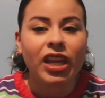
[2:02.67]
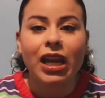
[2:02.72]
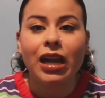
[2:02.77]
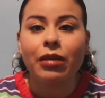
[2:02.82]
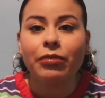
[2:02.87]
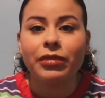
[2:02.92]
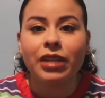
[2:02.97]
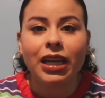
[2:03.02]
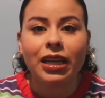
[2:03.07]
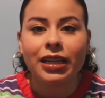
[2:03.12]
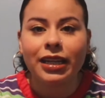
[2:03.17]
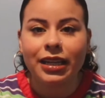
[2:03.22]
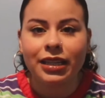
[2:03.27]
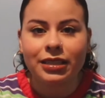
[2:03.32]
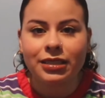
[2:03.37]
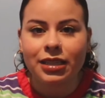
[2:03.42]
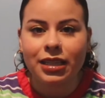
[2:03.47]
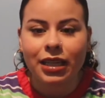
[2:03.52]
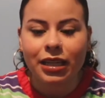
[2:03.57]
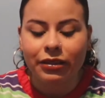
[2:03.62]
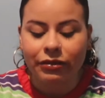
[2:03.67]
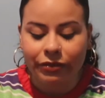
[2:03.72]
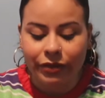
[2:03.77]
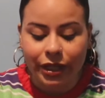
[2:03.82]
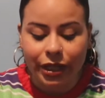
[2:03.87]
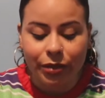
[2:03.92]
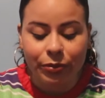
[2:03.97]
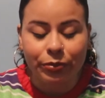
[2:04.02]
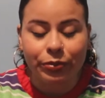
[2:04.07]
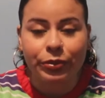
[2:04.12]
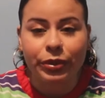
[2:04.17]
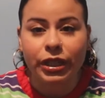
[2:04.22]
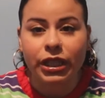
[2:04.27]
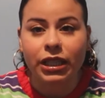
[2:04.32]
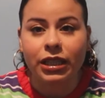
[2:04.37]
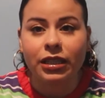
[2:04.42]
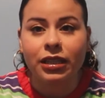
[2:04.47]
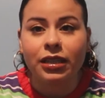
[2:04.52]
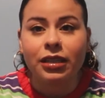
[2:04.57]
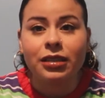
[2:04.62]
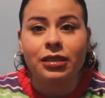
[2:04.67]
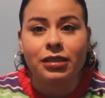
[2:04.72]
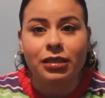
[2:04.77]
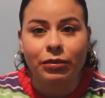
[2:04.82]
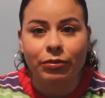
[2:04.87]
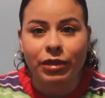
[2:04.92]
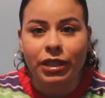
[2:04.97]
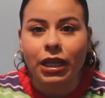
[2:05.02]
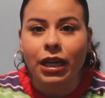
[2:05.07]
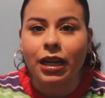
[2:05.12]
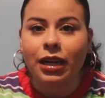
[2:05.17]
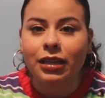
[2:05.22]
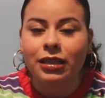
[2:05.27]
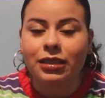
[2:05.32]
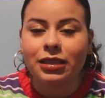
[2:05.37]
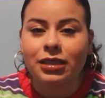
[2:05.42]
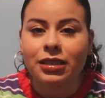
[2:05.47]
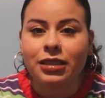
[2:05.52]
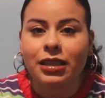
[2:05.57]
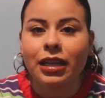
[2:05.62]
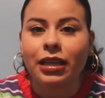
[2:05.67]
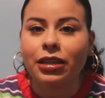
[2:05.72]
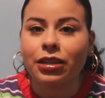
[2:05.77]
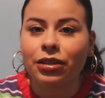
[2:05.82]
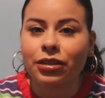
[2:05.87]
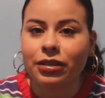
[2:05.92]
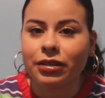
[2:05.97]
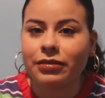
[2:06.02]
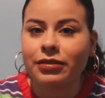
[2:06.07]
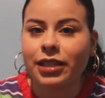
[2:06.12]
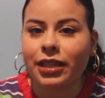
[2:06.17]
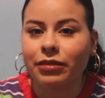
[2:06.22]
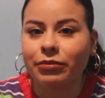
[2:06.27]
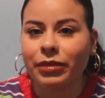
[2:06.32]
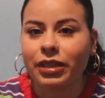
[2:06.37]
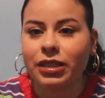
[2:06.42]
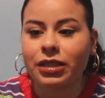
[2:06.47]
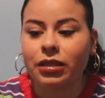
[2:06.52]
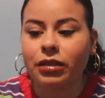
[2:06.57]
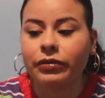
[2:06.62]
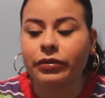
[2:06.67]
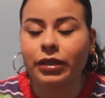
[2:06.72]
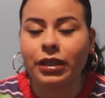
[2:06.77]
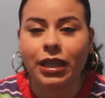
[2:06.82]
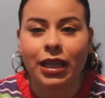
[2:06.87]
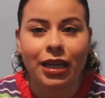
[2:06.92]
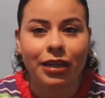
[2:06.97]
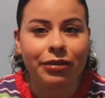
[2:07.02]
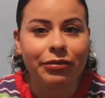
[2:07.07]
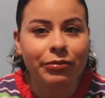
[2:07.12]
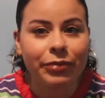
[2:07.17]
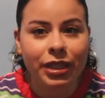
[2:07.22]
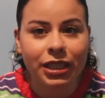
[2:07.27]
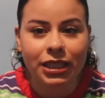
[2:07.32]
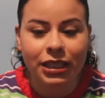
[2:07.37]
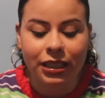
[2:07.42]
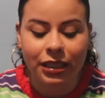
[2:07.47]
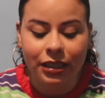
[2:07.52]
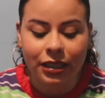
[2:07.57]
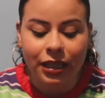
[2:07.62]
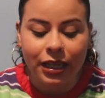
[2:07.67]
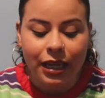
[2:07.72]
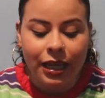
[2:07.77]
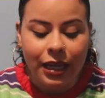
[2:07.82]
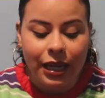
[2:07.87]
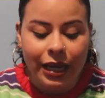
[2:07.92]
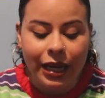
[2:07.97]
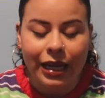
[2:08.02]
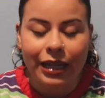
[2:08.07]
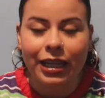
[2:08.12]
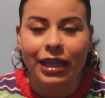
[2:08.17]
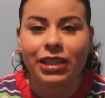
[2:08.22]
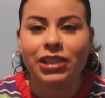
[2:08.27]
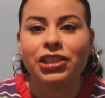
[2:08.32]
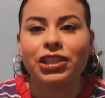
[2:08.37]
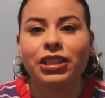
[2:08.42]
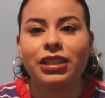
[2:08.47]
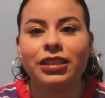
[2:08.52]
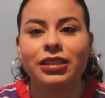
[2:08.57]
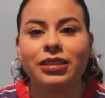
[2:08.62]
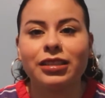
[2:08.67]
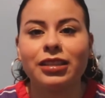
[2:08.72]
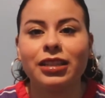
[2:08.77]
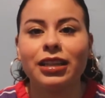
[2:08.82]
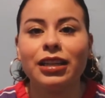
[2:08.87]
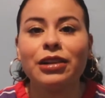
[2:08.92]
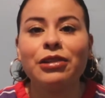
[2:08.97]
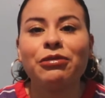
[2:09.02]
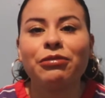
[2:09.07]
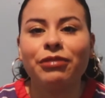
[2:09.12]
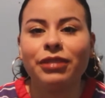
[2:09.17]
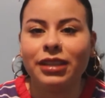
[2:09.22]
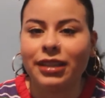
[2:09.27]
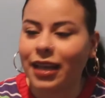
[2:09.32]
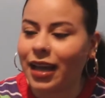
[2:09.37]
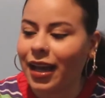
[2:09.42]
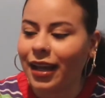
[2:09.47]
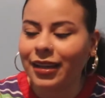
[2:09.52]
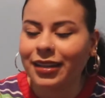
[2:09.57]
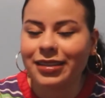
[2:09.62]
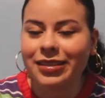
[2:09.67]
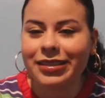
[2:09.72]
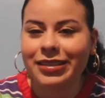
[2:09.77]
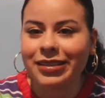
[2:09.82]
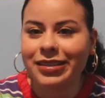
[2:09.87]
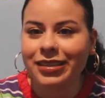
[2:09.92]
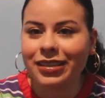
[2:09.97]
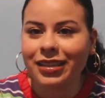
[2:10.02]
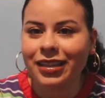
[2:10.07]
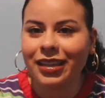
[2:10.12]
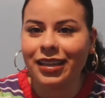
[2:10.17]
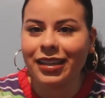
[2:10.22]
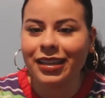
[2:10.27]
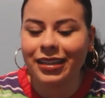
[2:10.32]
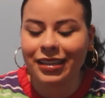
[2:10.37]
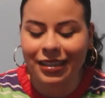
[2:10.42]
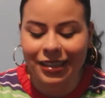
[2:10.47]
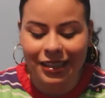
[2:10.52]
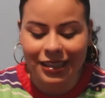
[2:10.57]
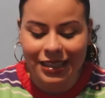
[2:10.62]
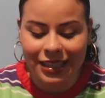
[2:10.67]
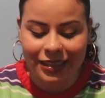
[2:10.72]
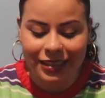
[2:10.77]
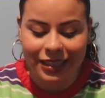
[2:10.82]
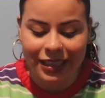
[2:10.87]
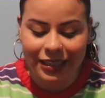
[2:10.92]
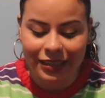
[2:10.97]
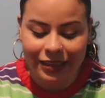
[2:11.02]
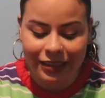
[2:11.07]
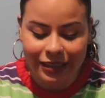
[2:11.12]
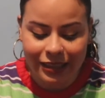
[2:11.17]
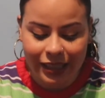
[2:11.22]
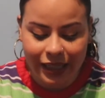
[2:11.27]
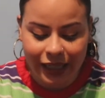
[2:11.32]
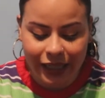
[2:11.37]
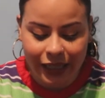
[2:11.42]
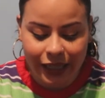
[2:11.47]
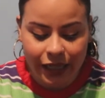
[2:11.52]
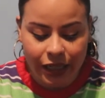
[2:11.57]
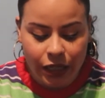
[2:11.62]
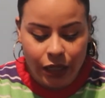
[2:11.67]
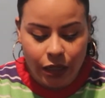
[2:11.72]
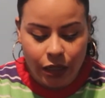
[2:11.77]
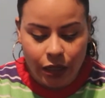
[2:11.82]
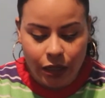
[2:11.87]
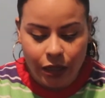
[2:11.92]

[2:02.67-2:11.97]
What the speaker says: I'm not anti-vet, but to be honest, I could have saved myself a lot of money had I just relaxed. Because at the end of the day,